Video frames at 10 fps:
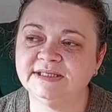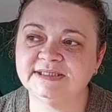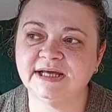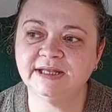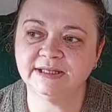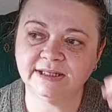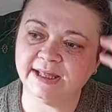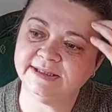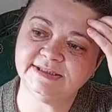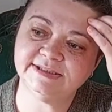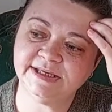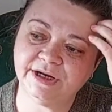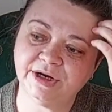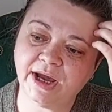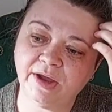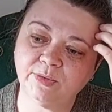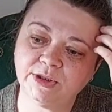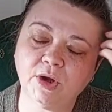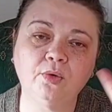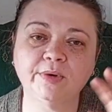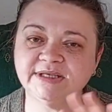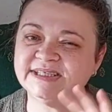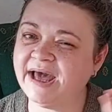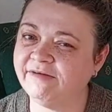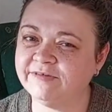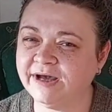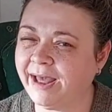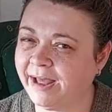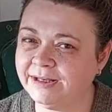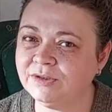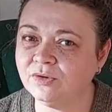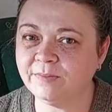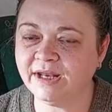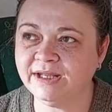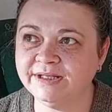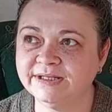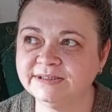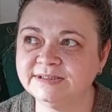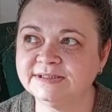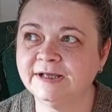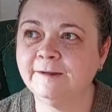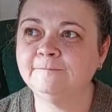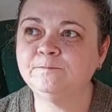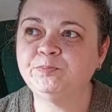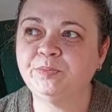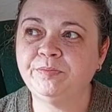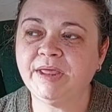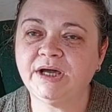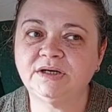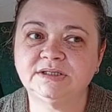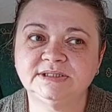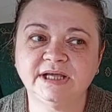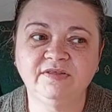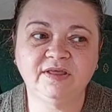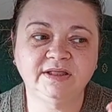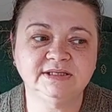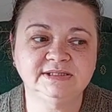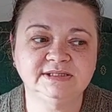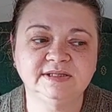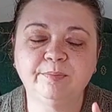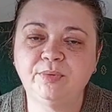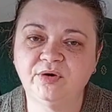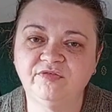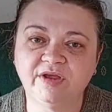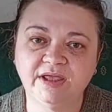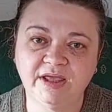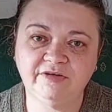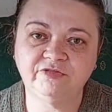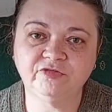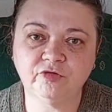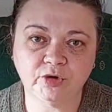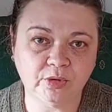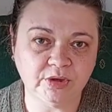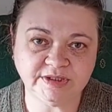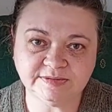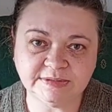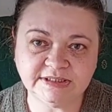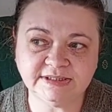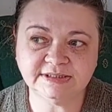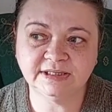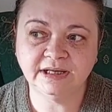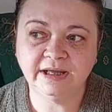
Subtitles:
decided that this year I will always have a hat on my needles because I think this is the perfect gift for Christmas,